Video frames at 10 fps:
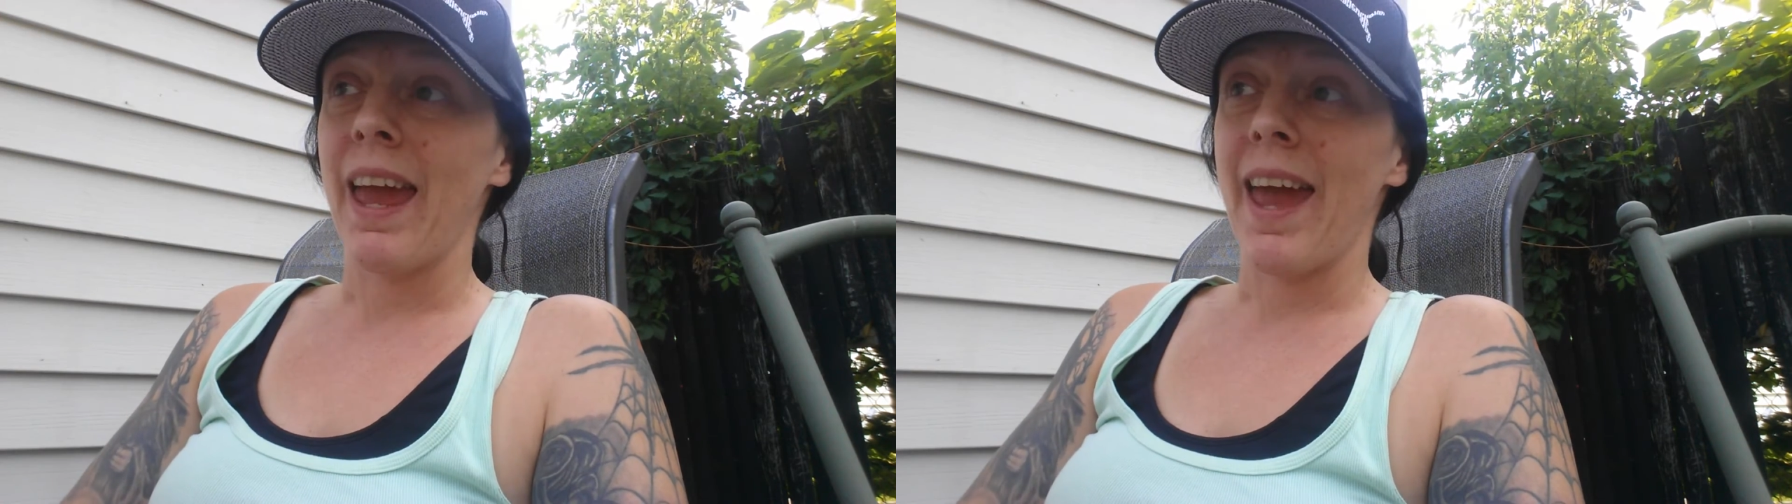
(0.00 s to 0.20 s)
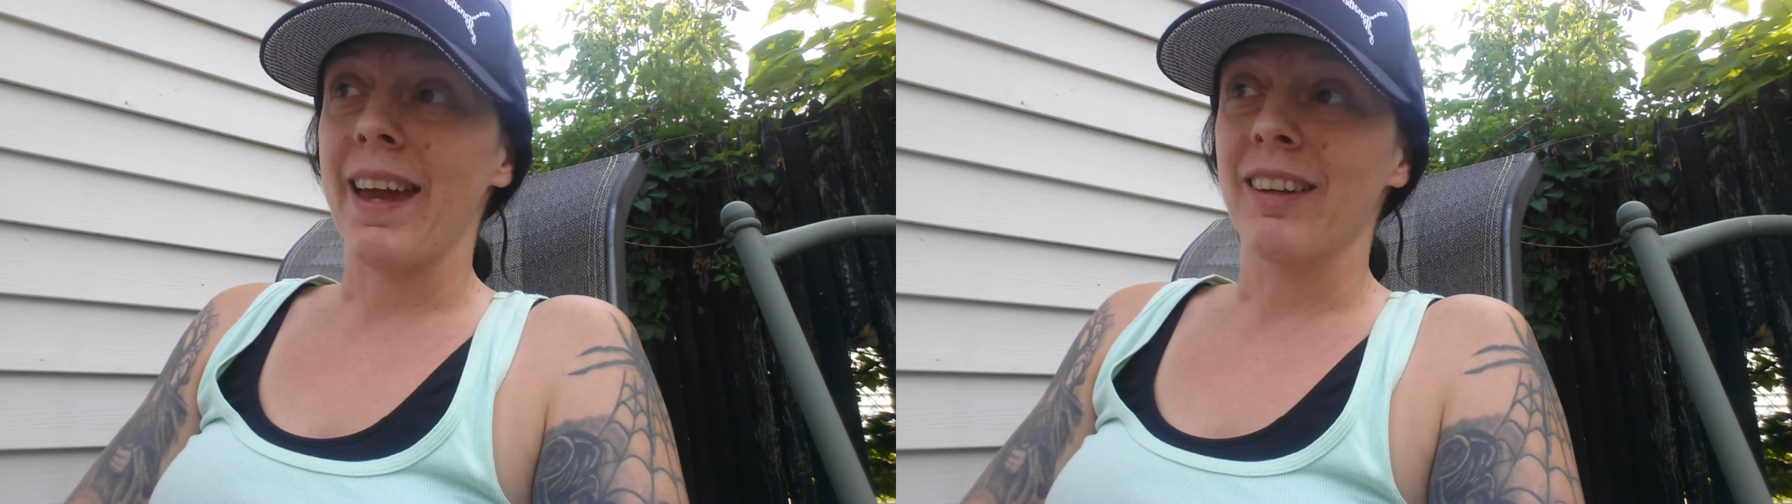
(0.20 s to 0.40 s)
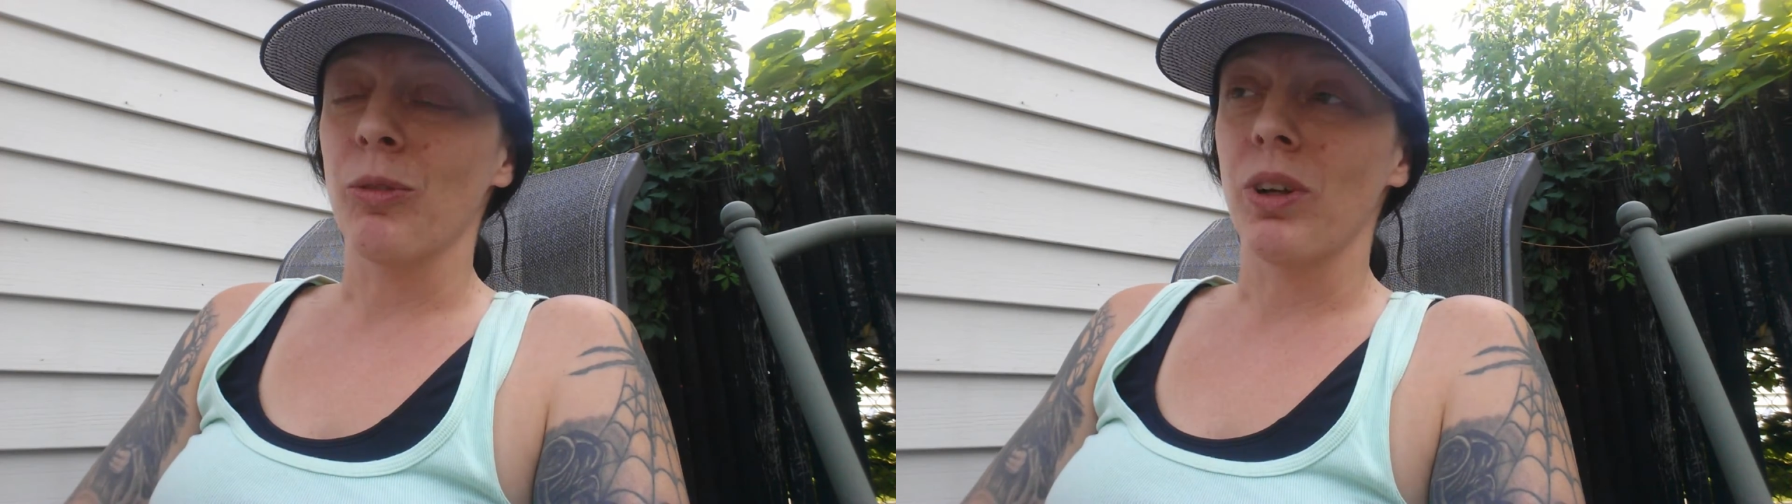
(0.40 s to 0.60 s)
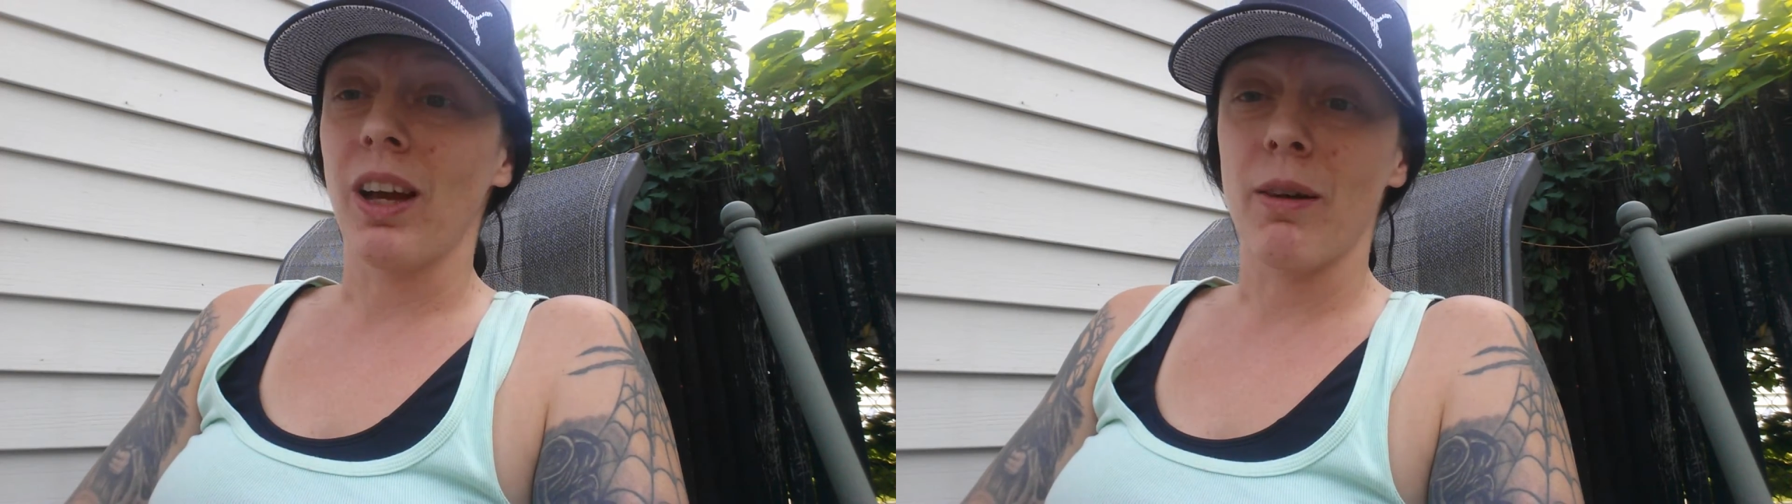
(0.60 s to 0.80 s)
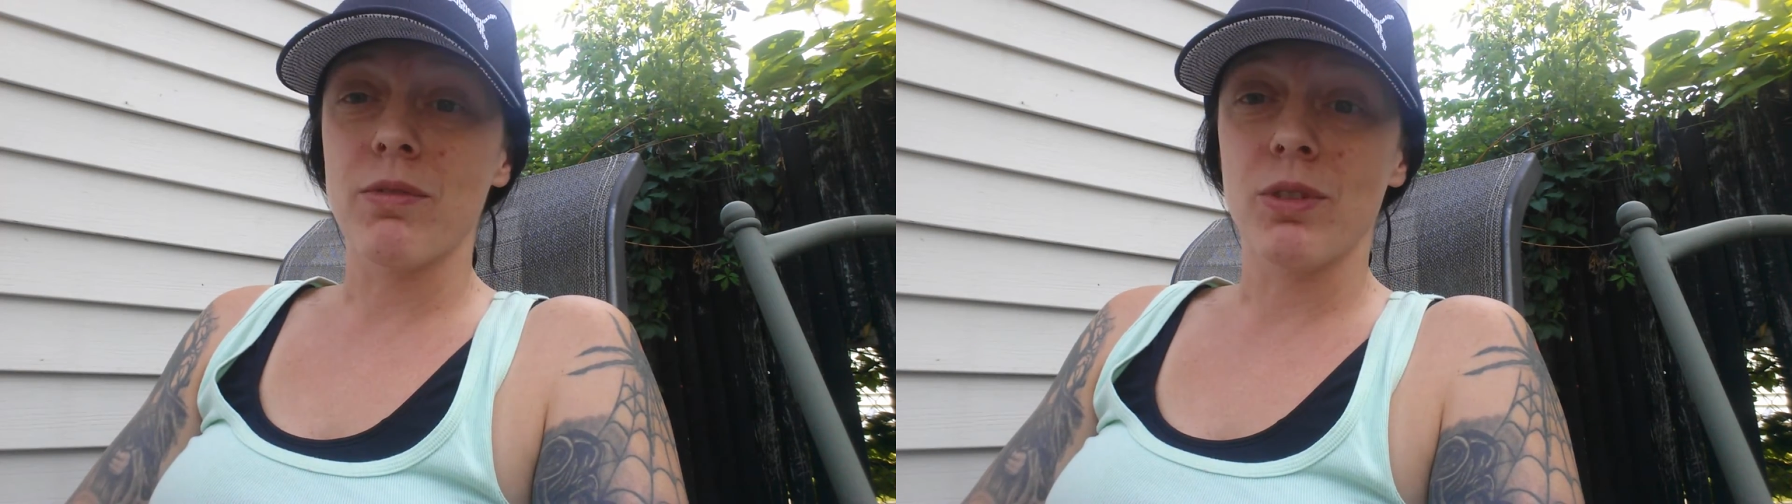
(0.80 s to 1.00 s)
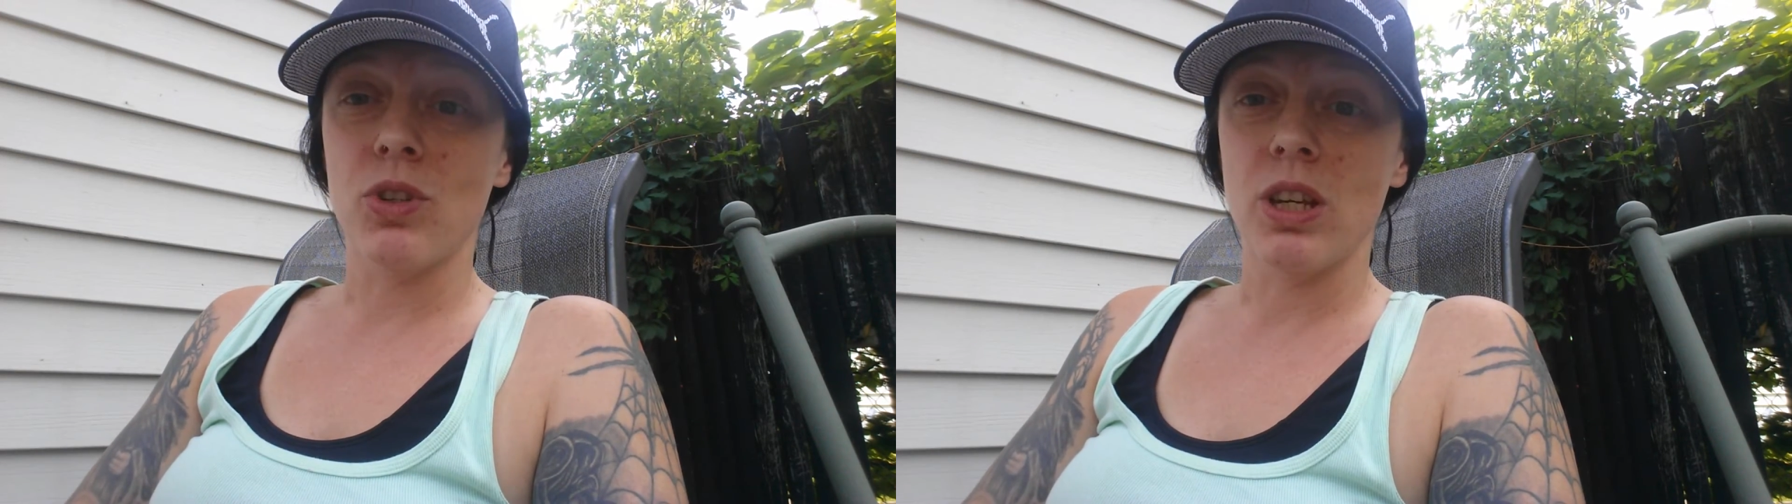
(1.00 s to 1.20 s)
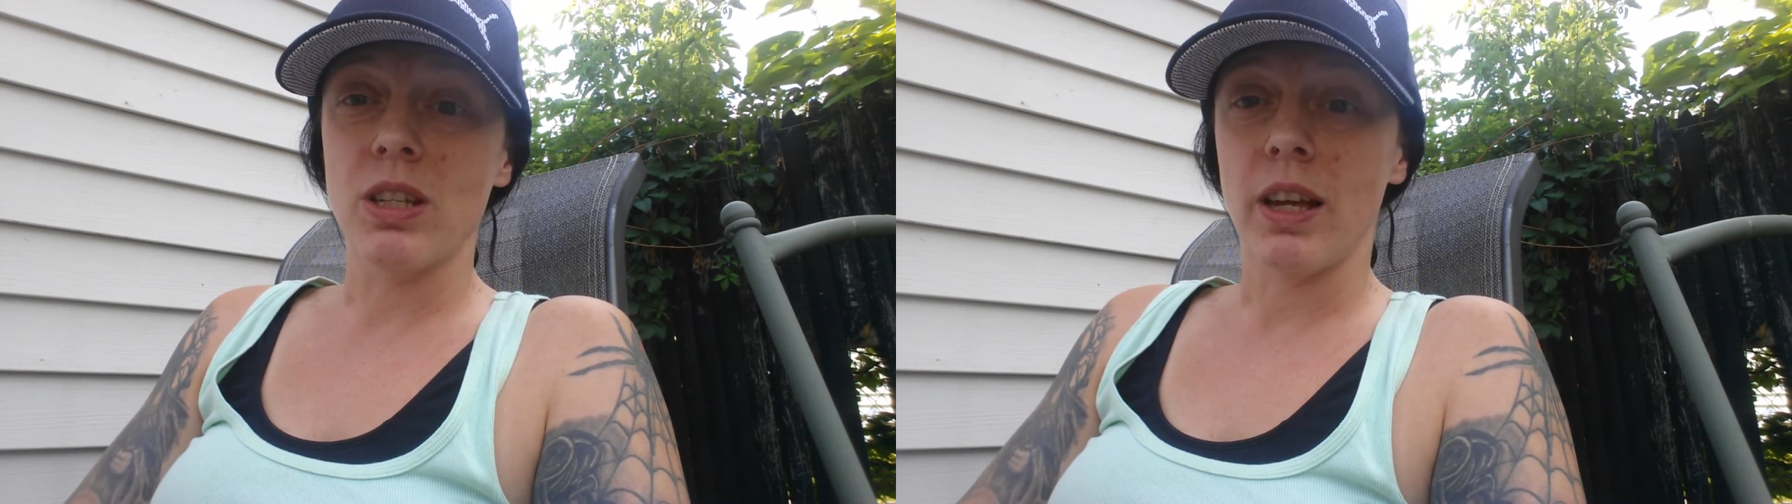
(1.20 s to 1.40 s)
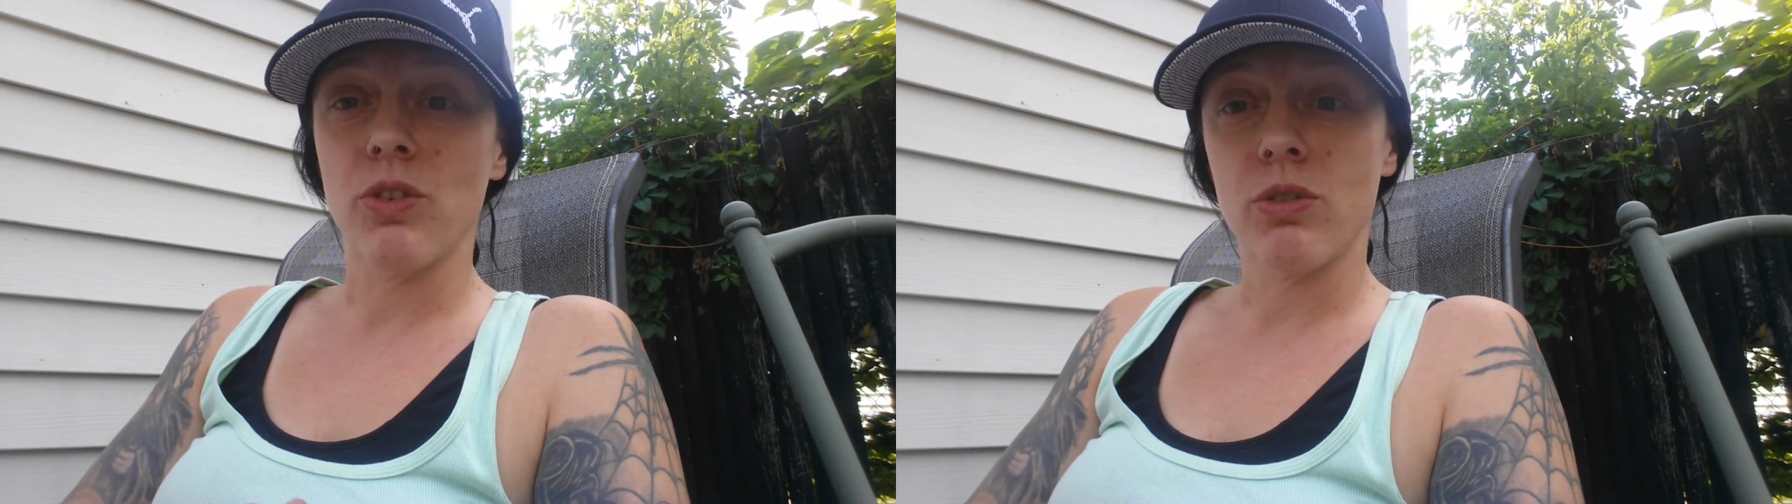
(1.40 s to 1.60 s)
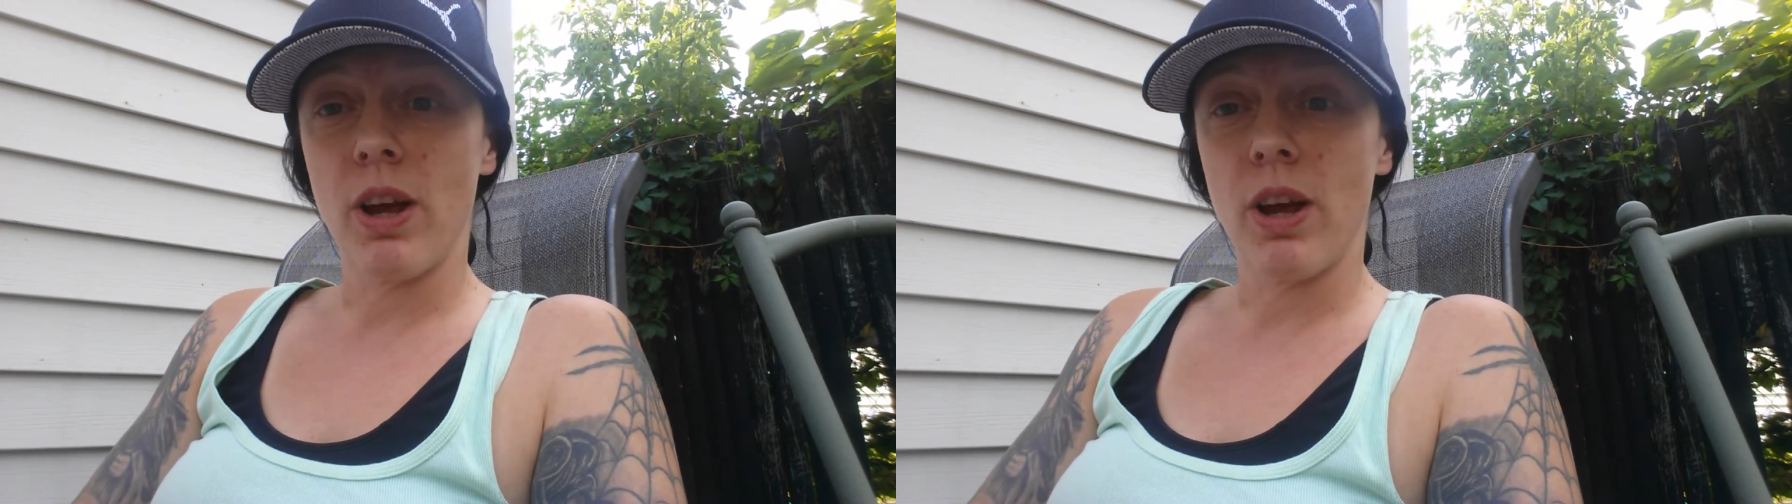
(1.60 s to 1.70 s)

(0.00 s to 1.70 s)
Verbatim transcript: and when it comes to cheese i just